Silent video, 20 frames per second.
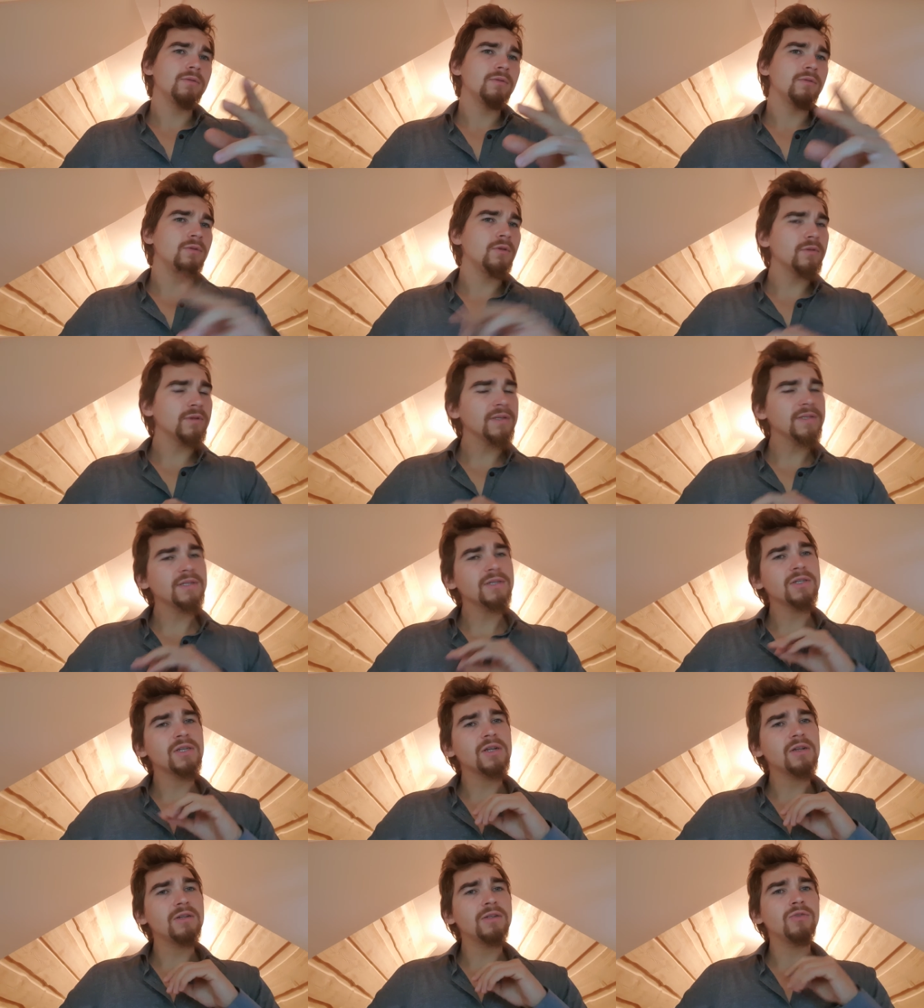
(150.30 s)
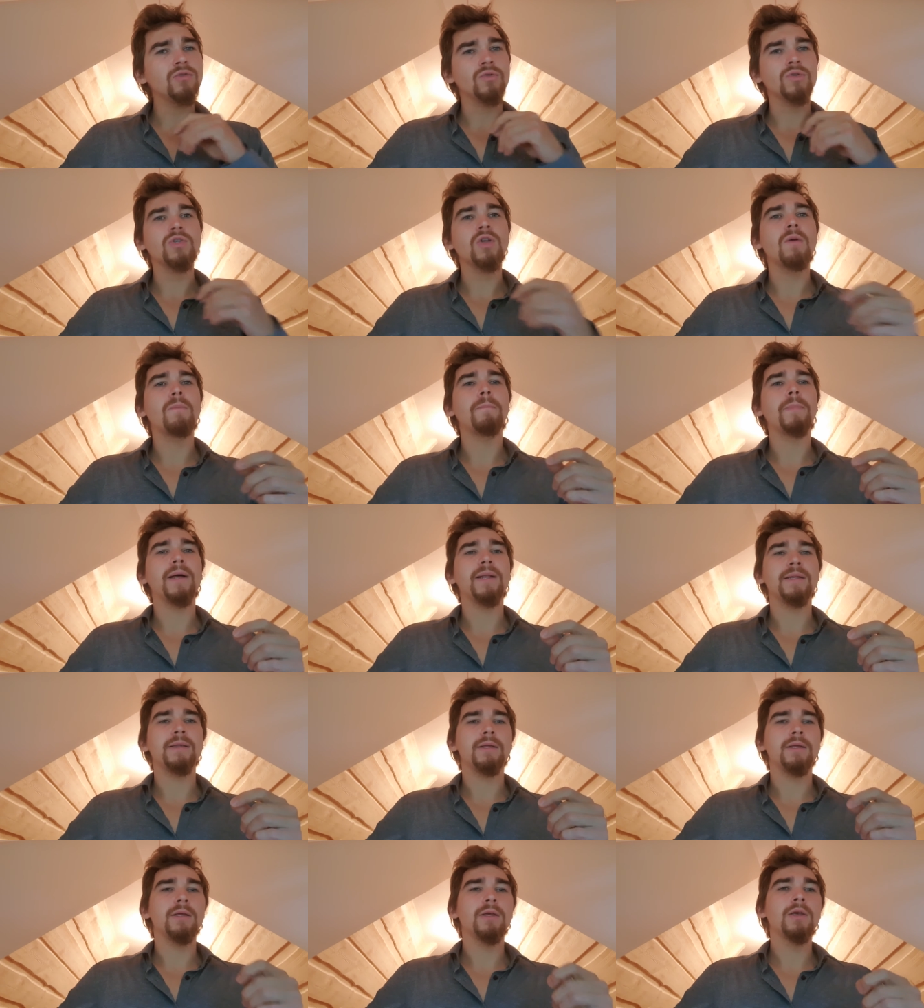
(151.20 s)
Not necessarily to
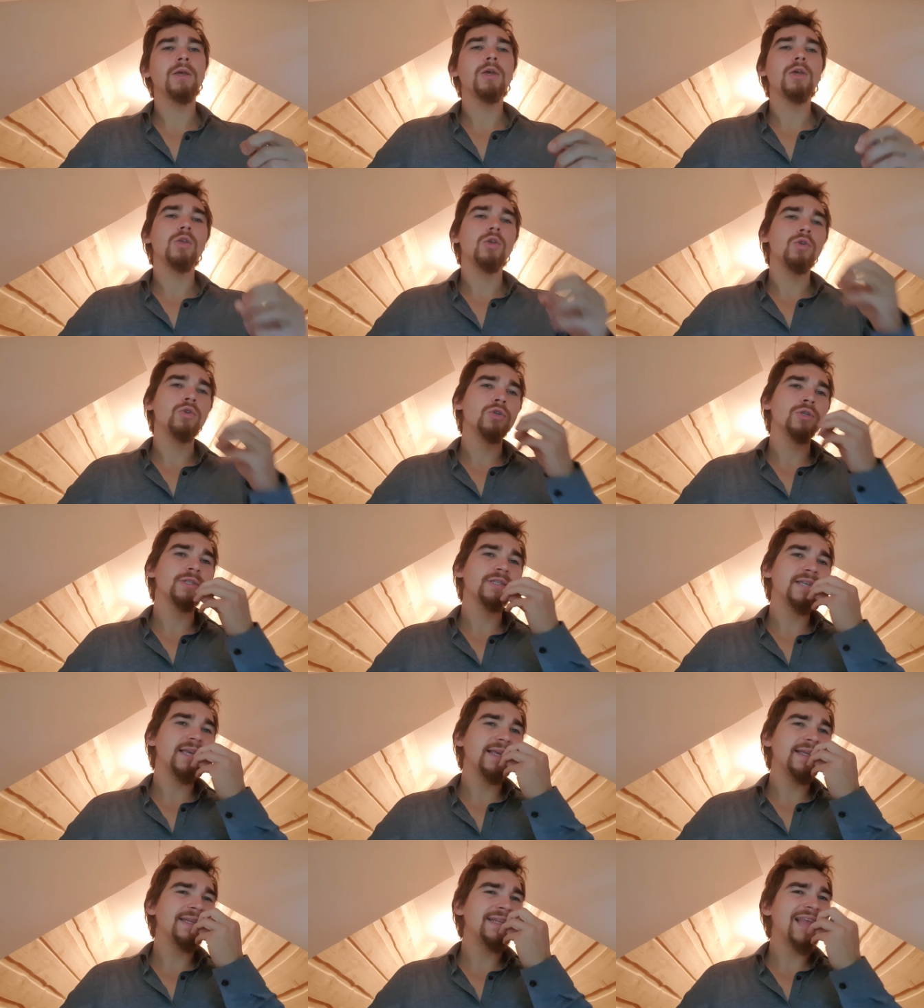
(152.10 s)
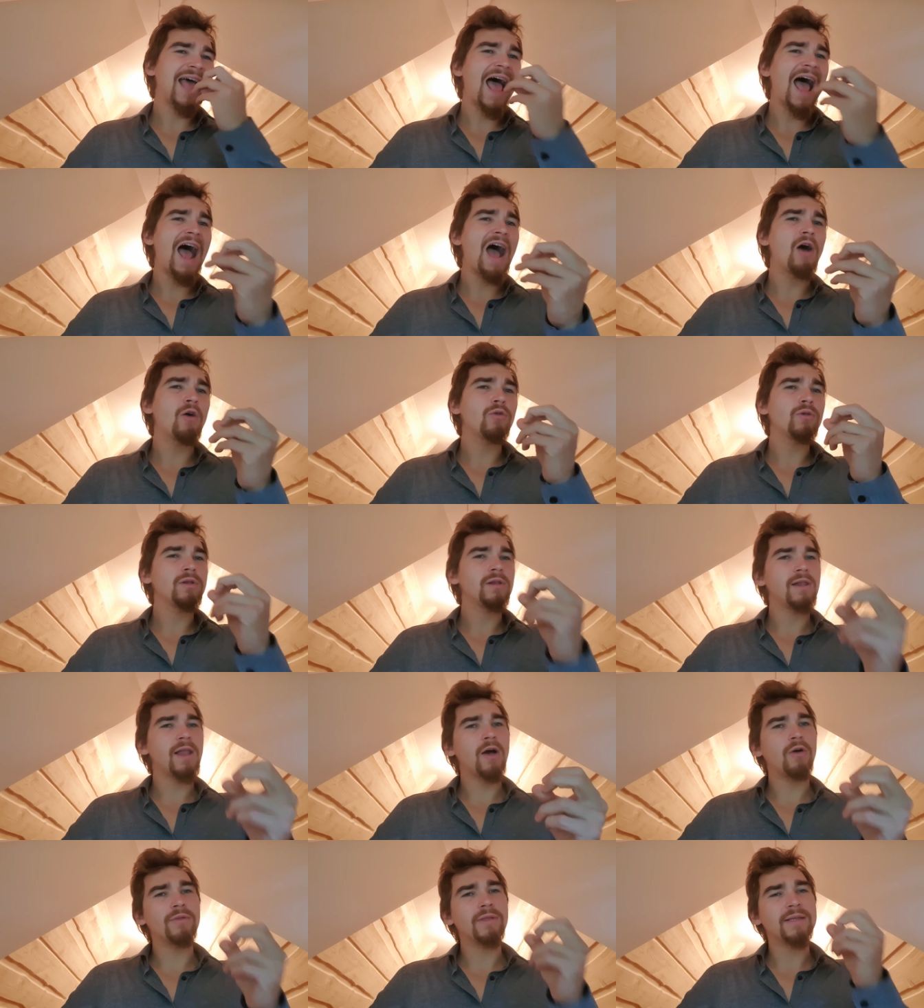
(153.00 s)
somebody. You're just saying it out
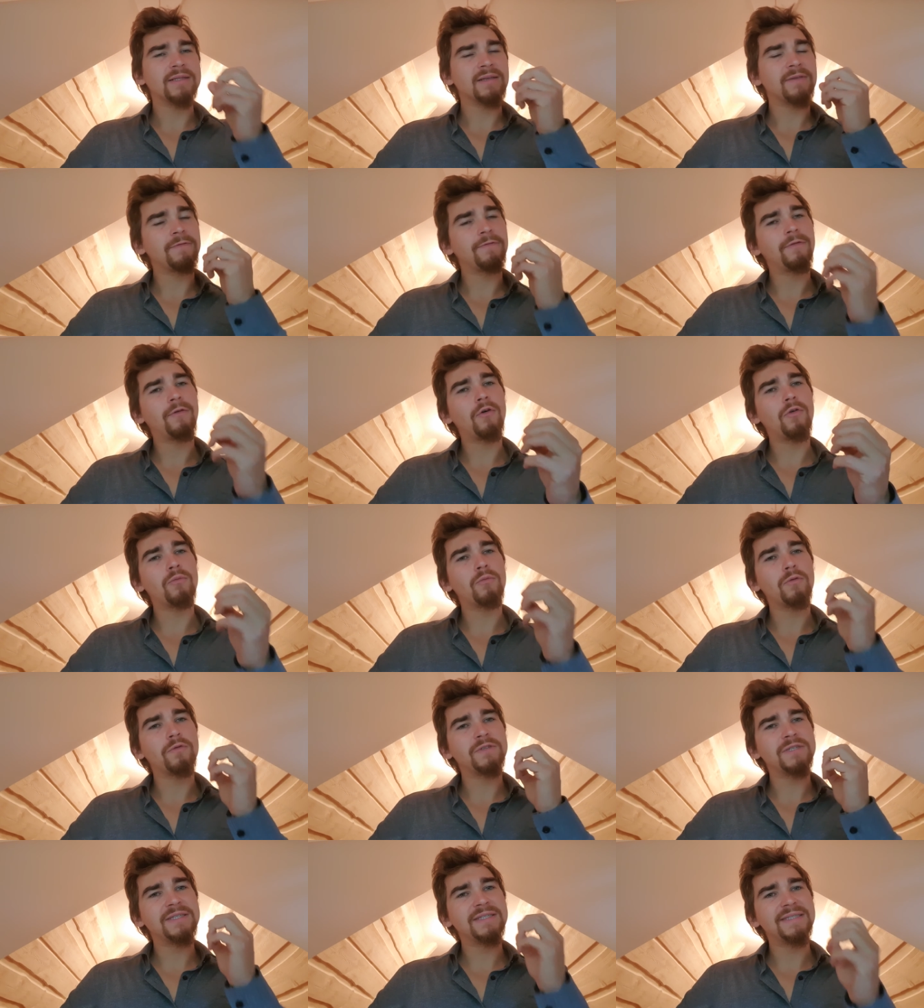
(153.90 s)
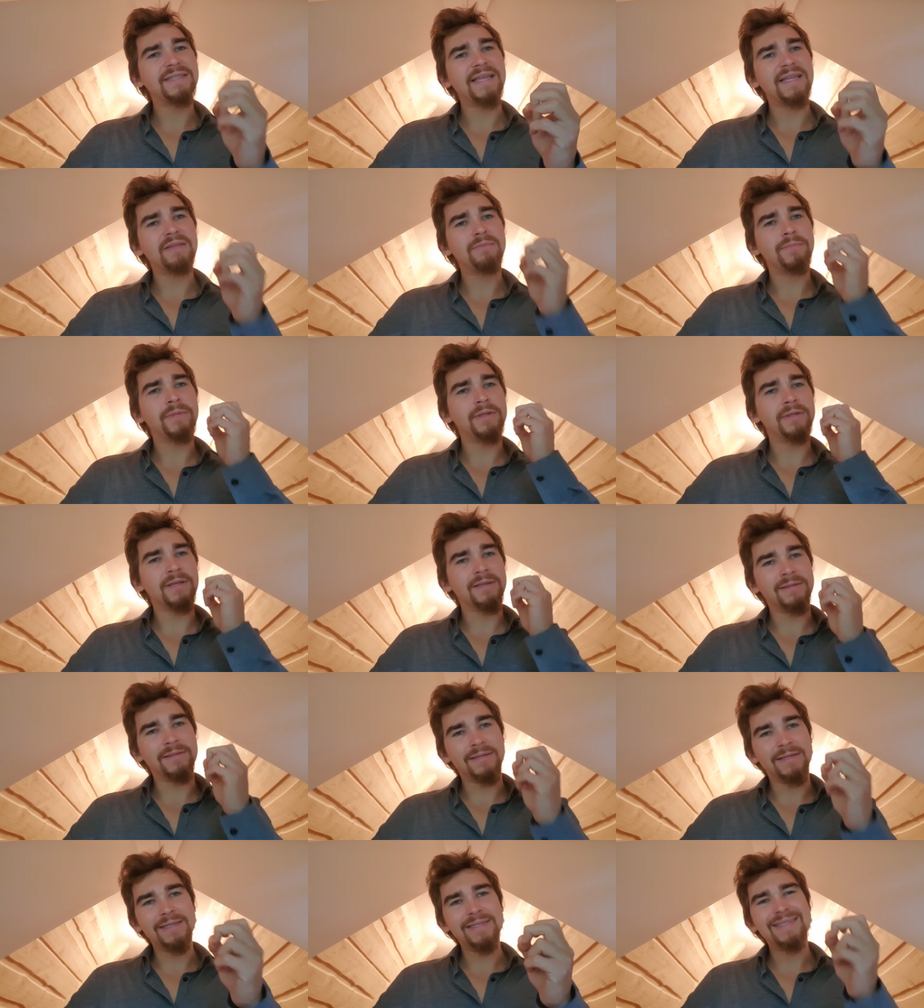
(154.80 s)
loud as a form of statement
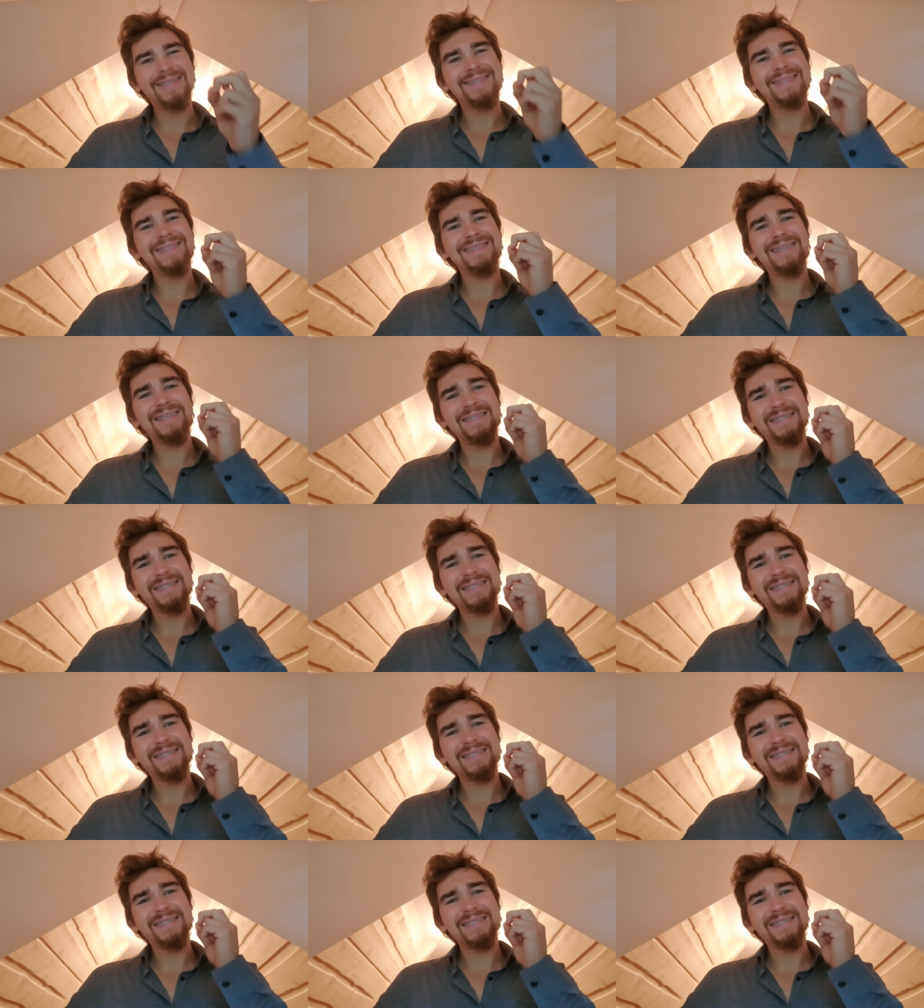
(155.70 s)
that this